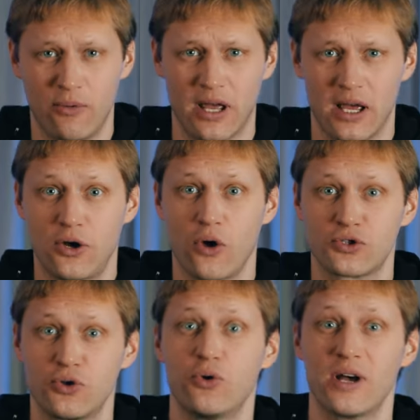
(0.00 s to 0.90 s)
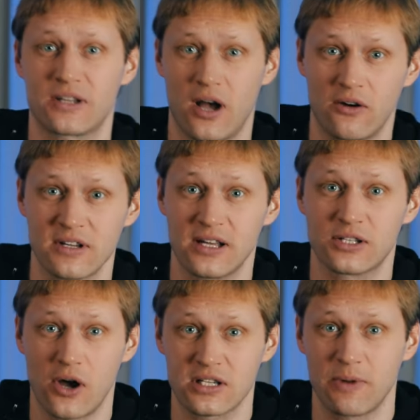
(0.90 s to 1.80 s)
Anyway, he goes to US Congress
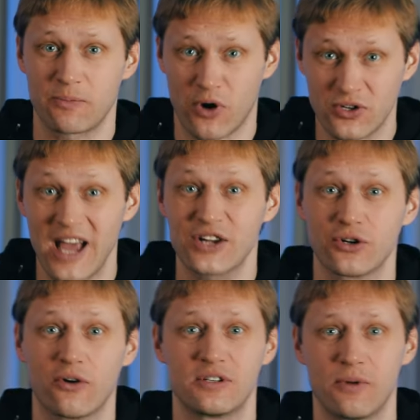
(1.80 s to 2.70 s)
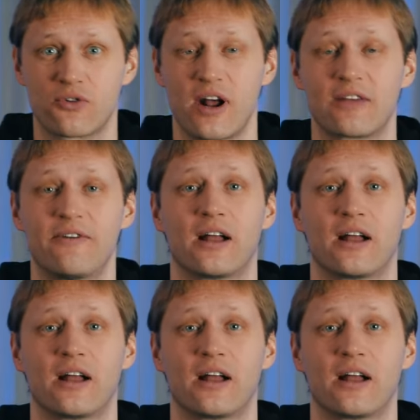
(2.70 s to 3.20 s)
and talks about protection of democratic